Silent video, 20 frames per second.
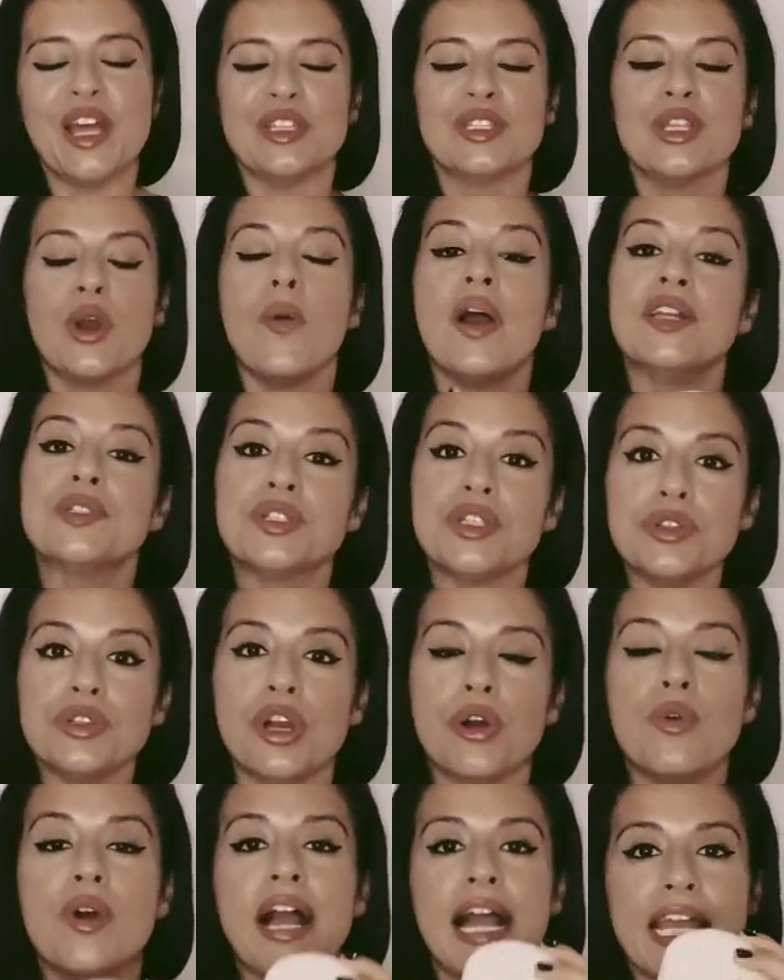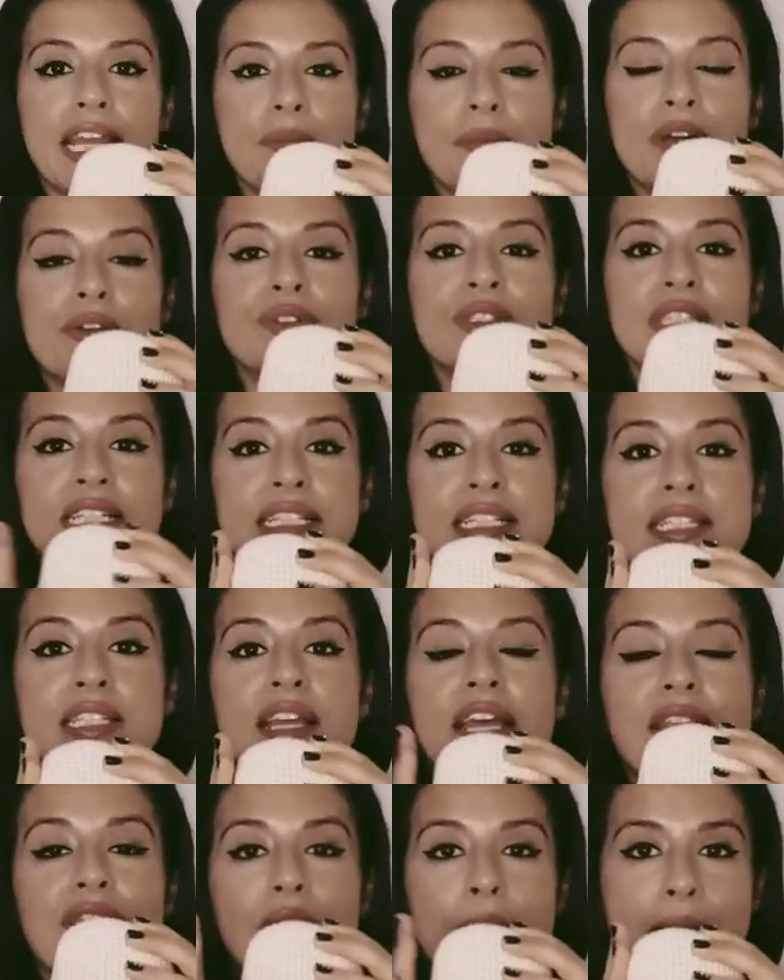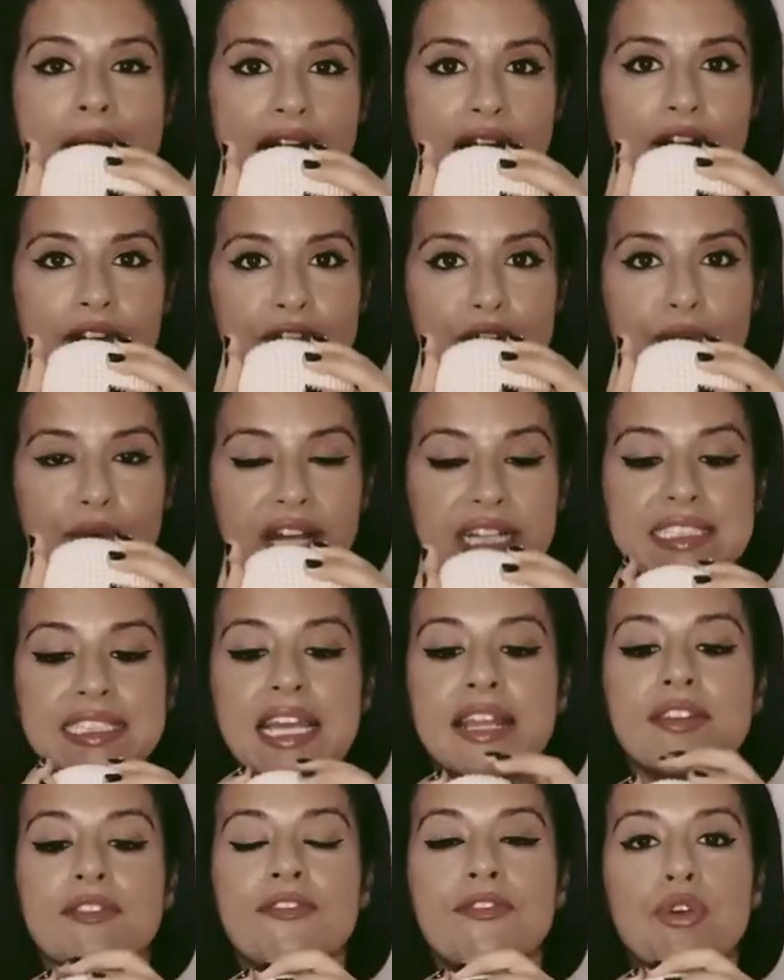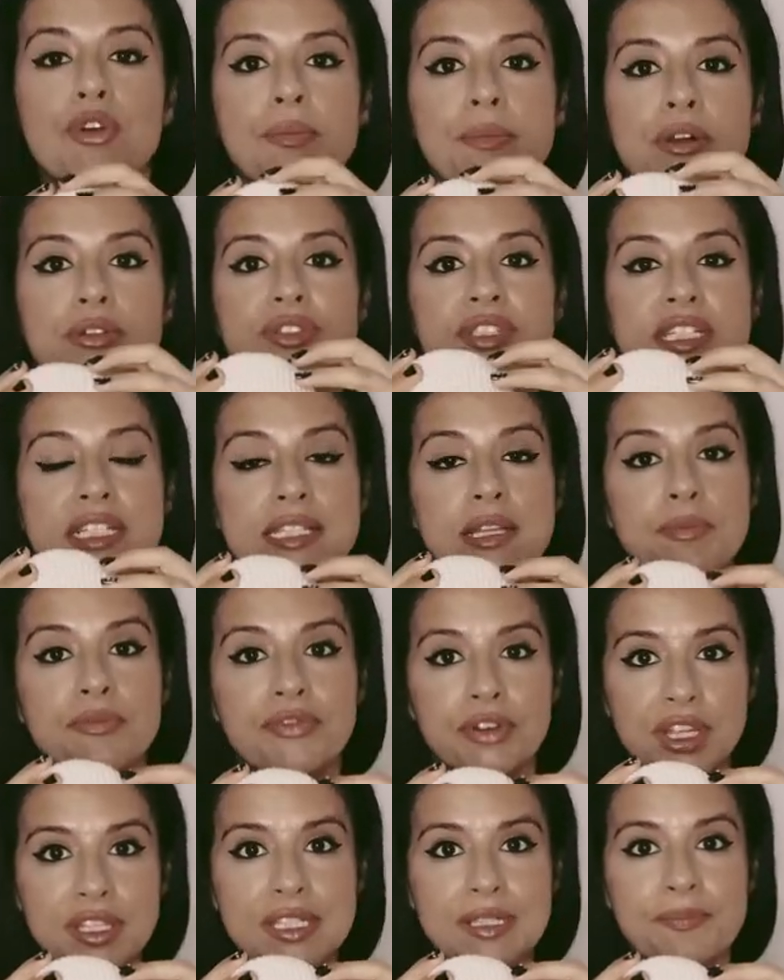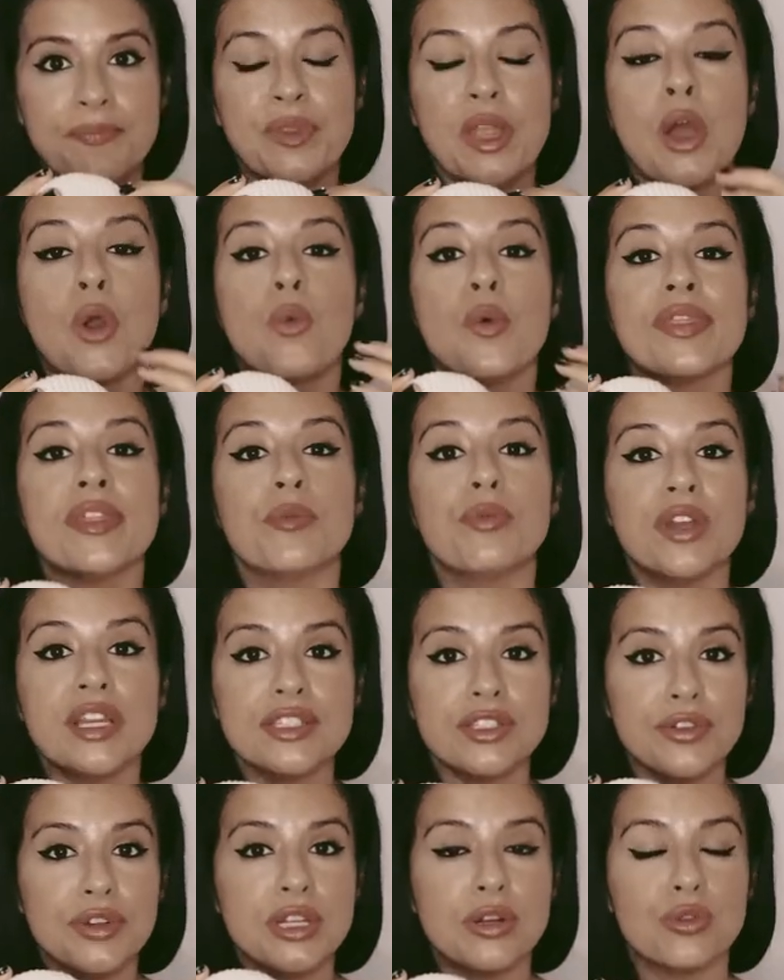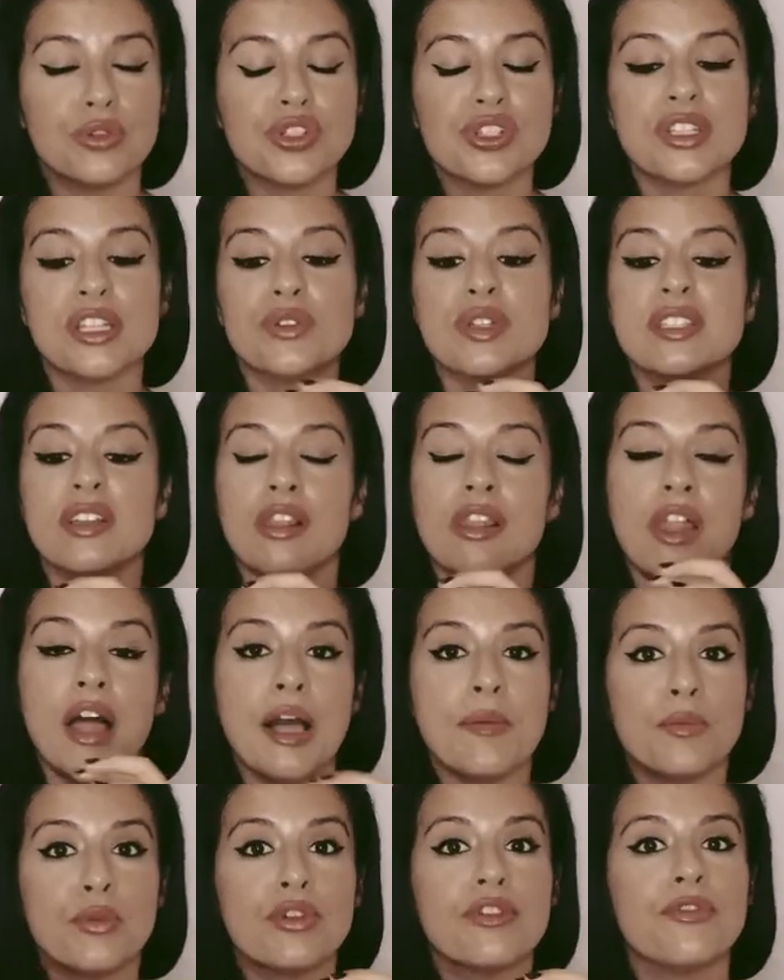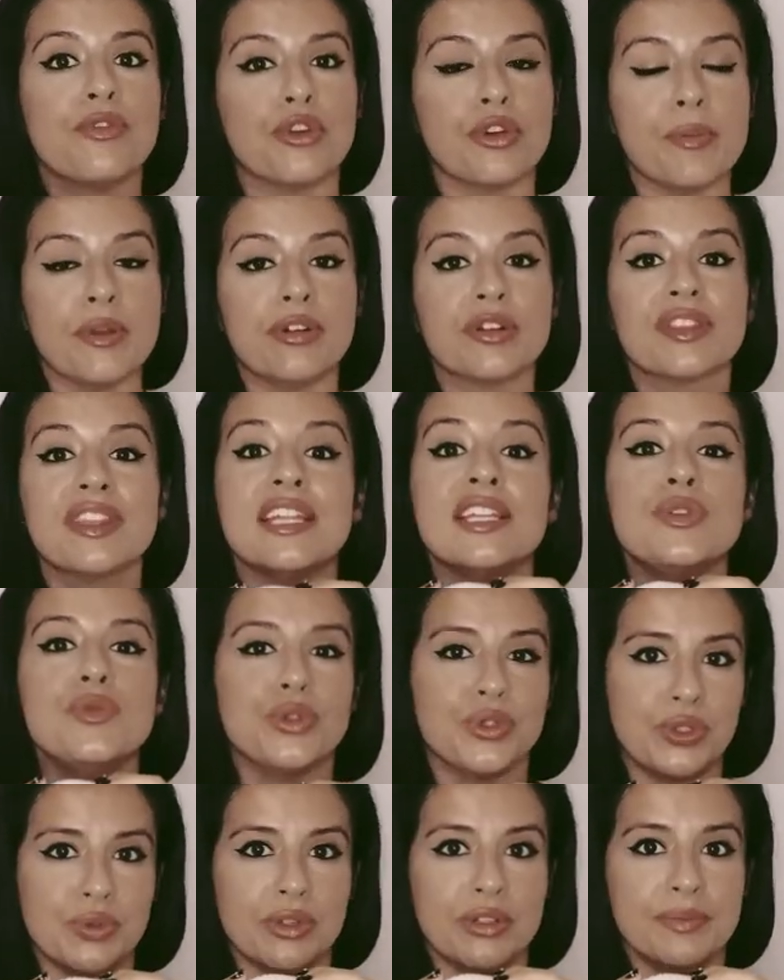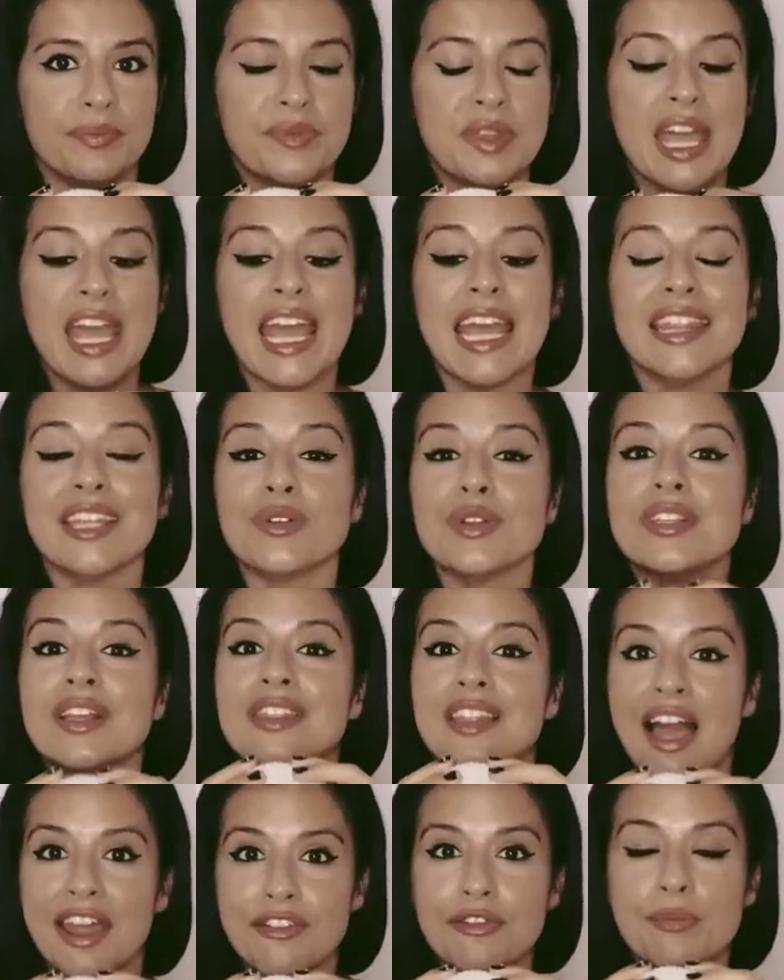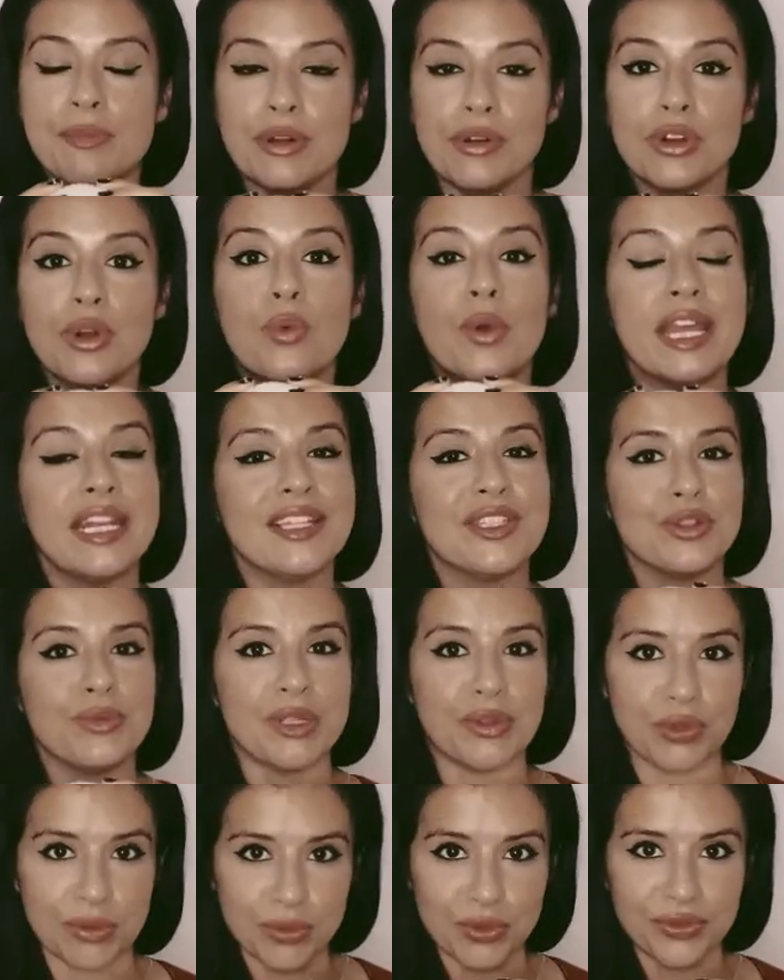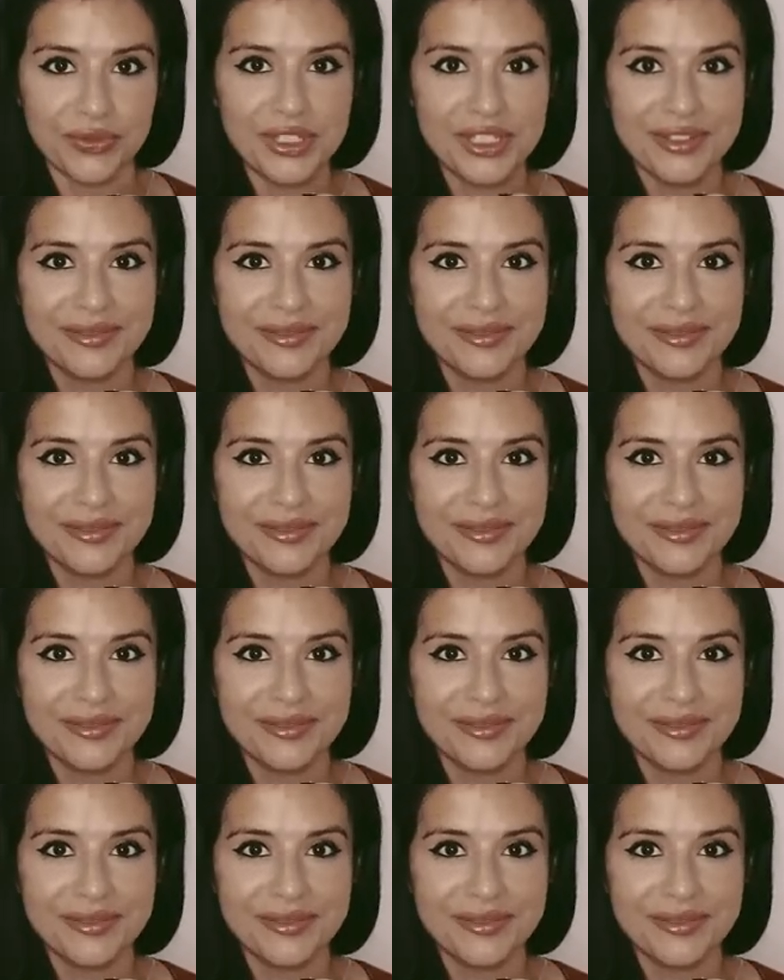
so as you know hind milk sits in the back of your breast and fore milk sits up front when the breasts are engorged there is a lot more fore milk than usual and there is a lot of milk waiting to be removed